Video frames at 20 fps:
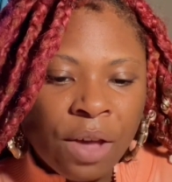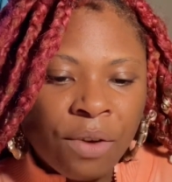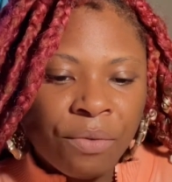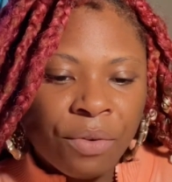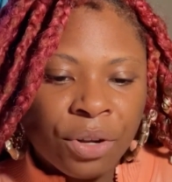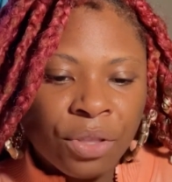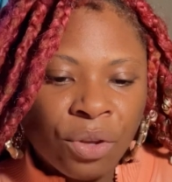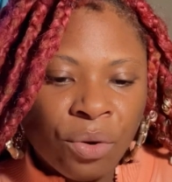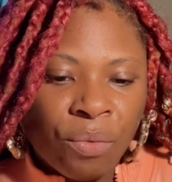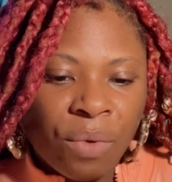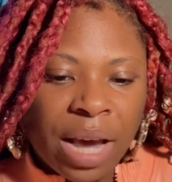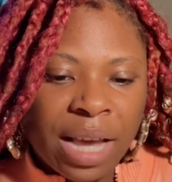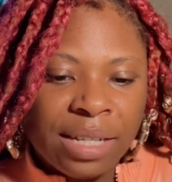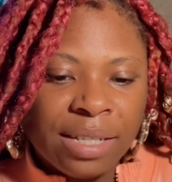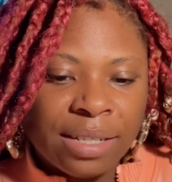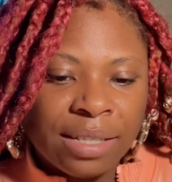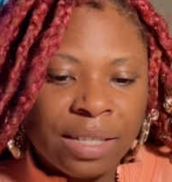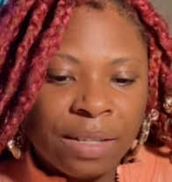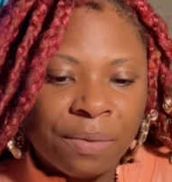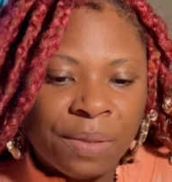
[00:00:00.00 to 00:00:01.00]
For the
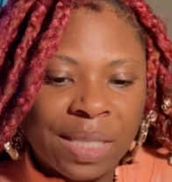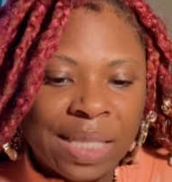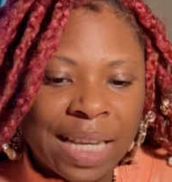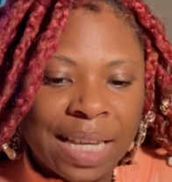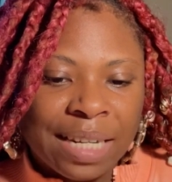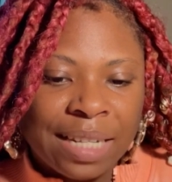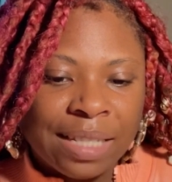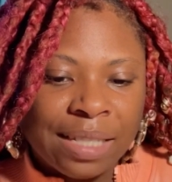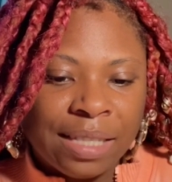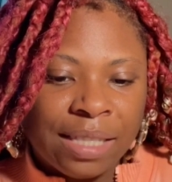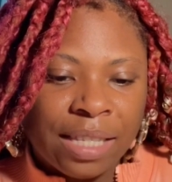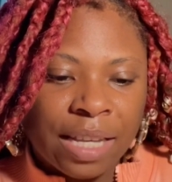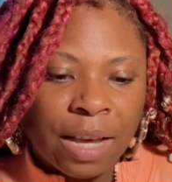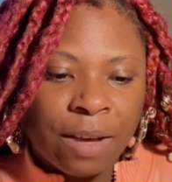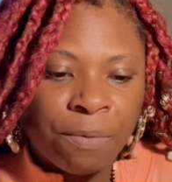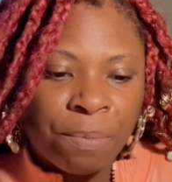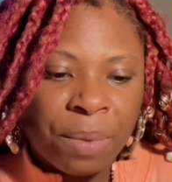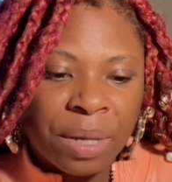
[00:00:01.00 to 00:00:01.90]
wages of sin is death,